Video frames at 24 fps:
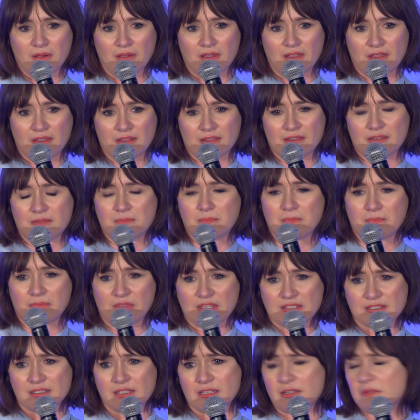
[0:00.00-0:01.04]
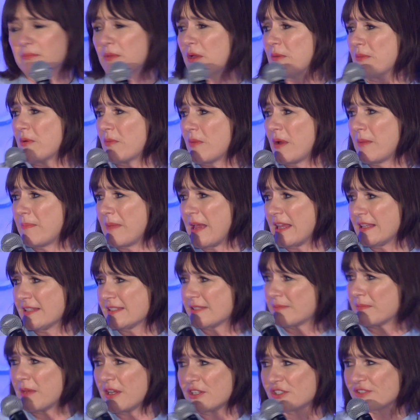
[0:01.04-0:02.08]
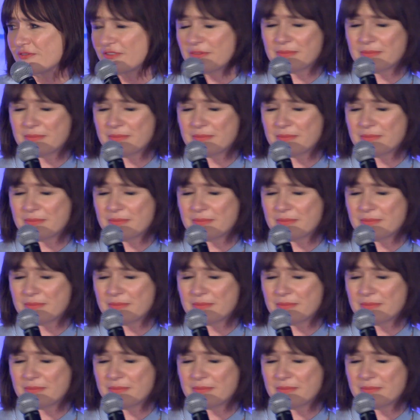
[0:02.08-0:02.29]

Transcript: in the, there's a little moment where Ben's emerging